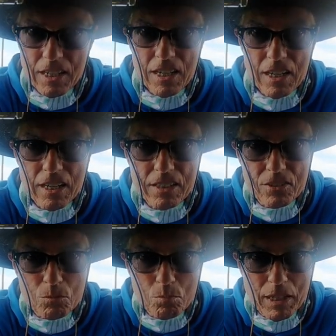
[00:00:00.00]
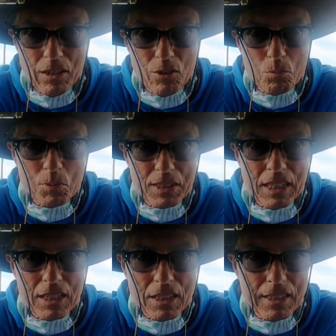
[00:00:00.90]
God it's a power
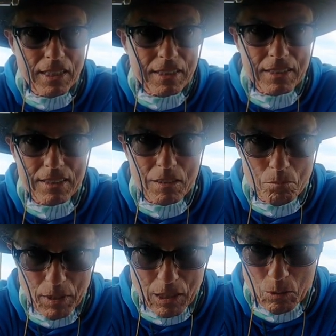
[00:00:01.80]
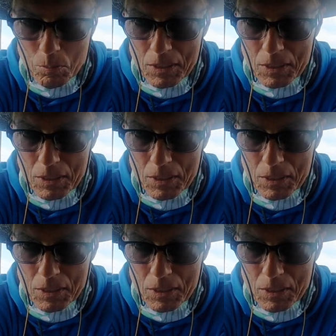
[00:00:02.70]
plant lake and the power